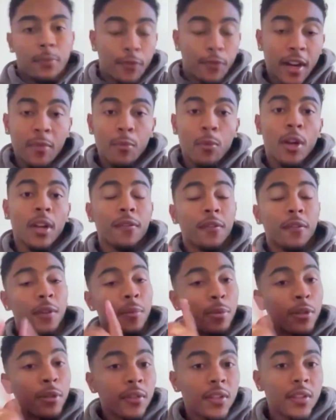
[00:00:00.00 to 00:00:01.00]
framework from the
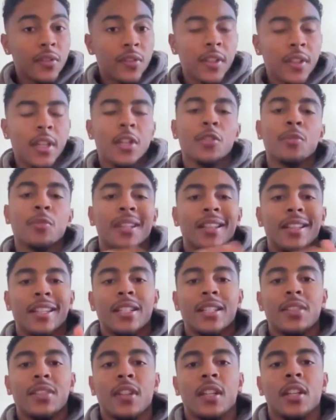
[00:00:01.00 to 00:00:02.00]
previous videos. But
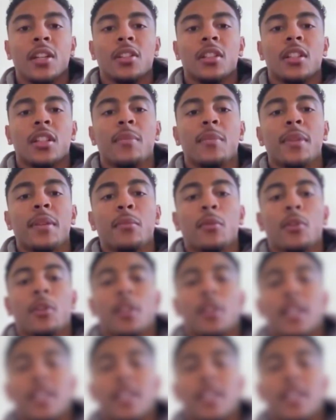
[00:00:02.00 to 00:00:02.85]
this video is going to be more or